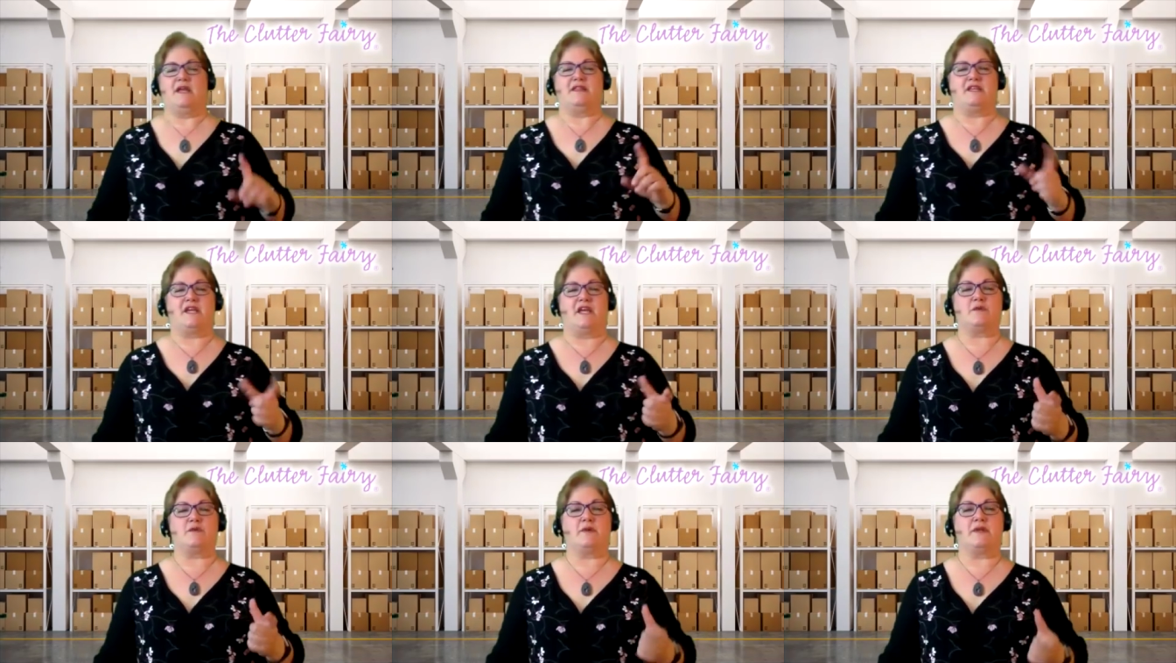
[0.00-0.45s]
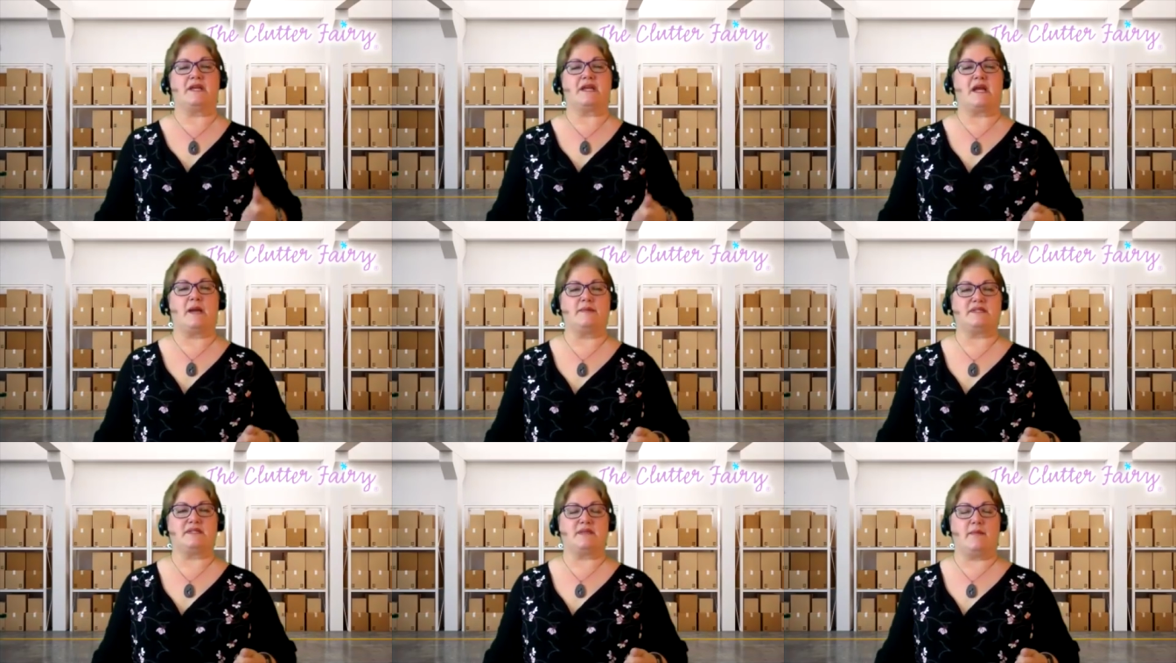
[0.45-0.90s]
The other one
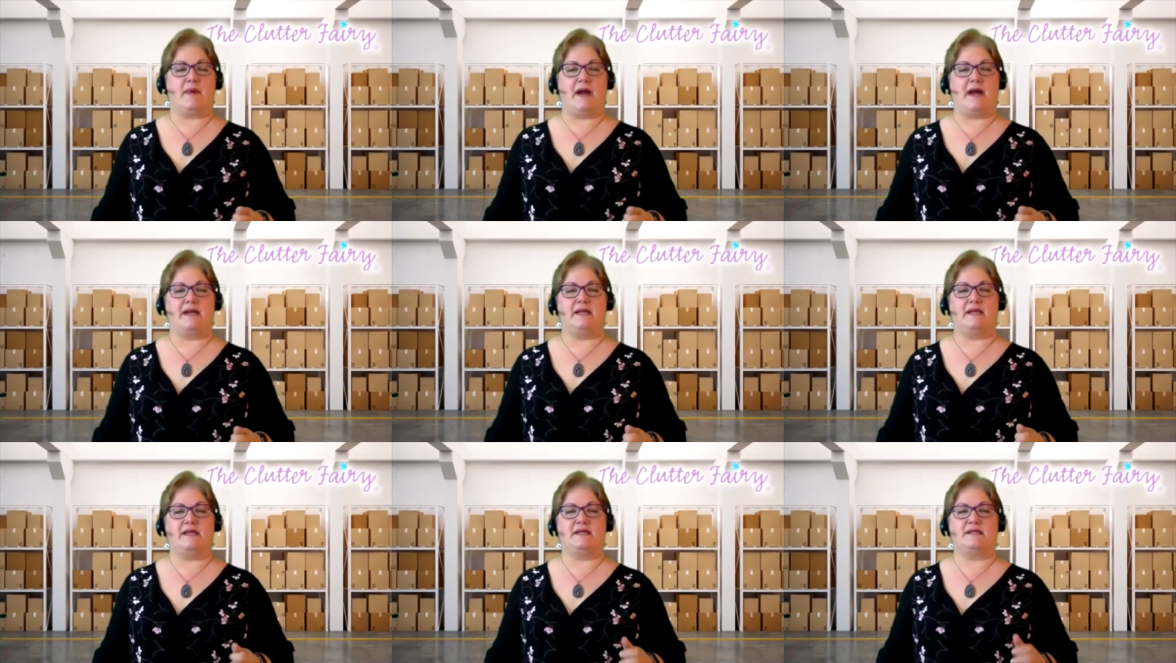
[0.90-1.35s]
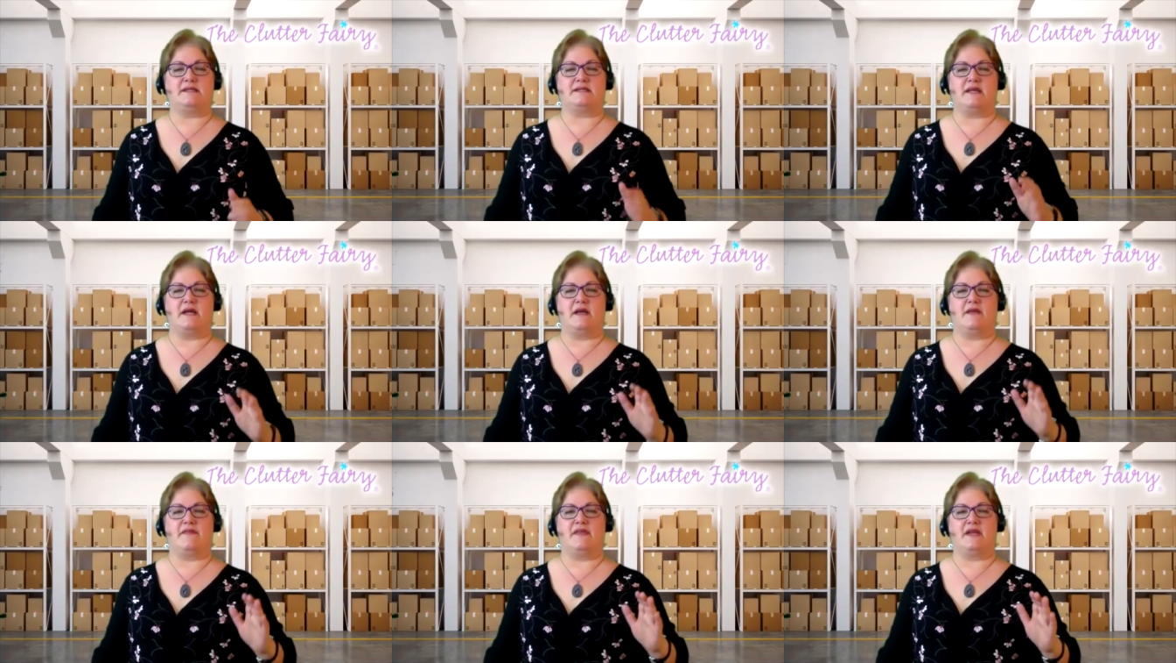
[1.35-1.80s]
that comes to mind is
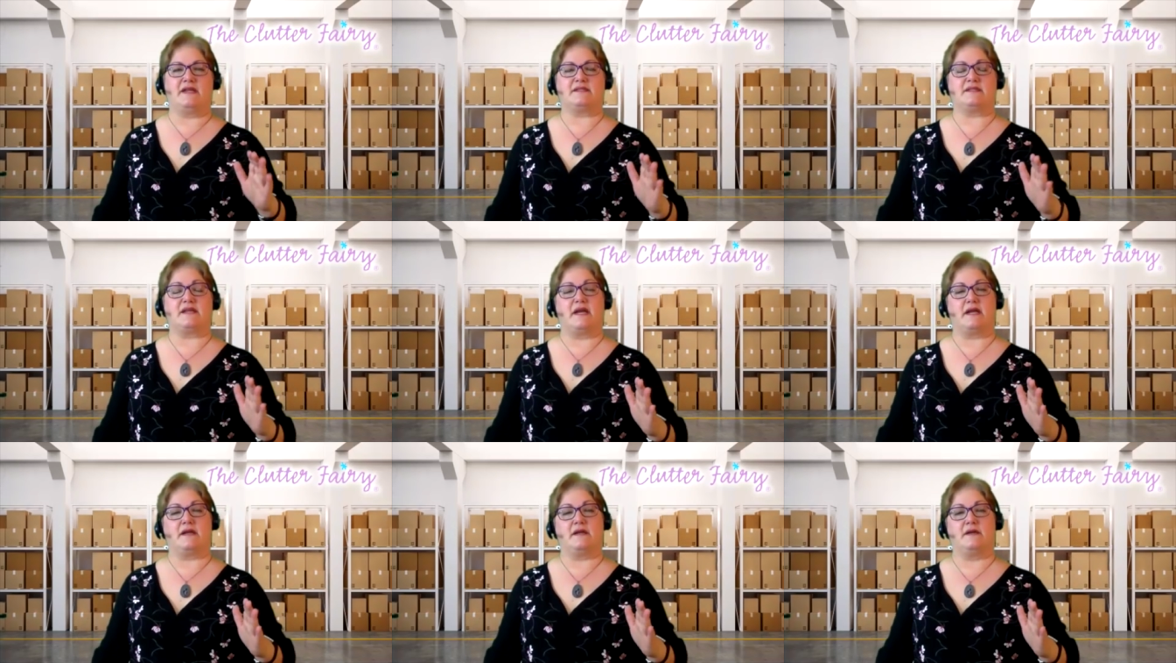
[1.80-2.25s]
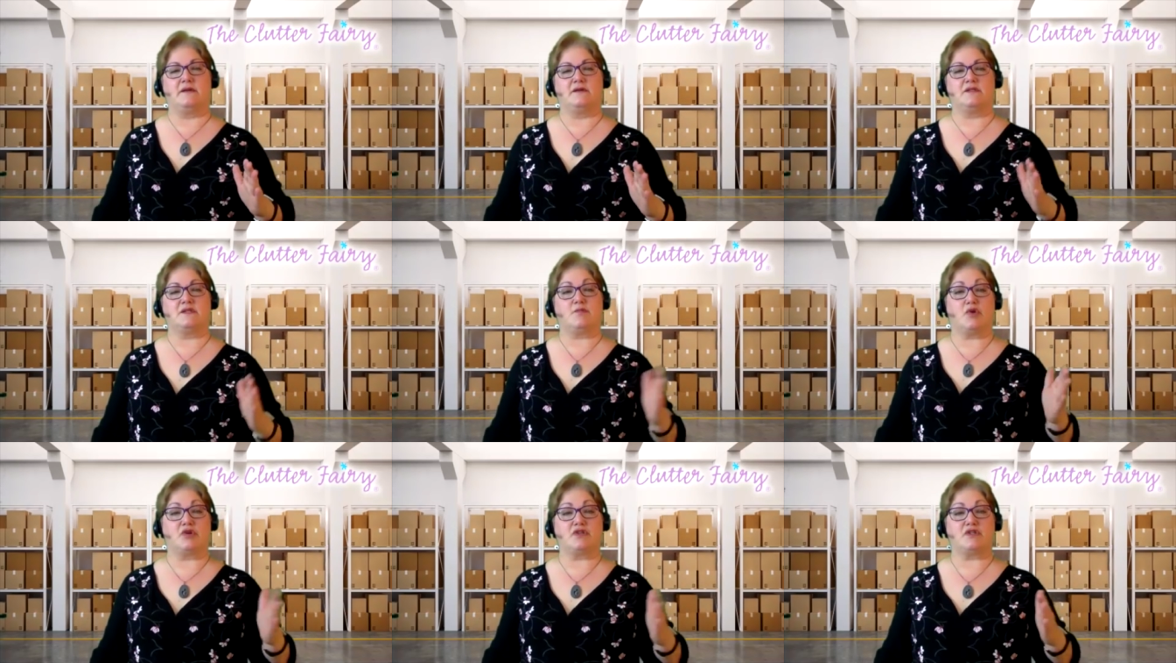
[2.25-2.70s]
things like
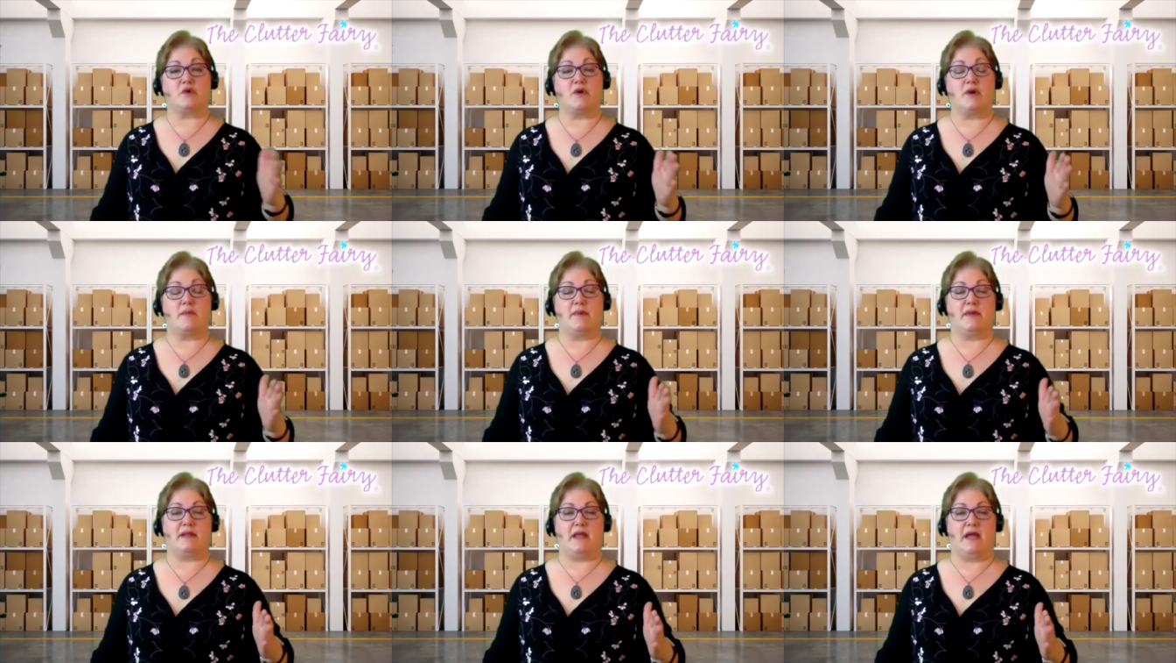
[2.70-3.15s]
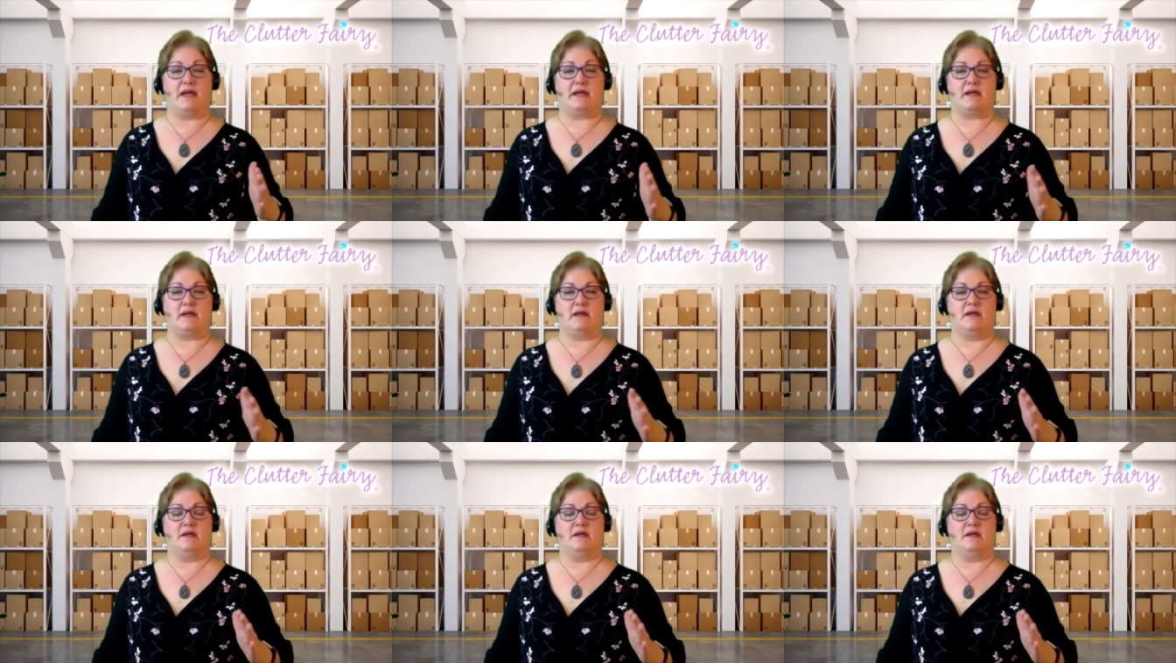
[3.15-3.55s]
sports equipment, like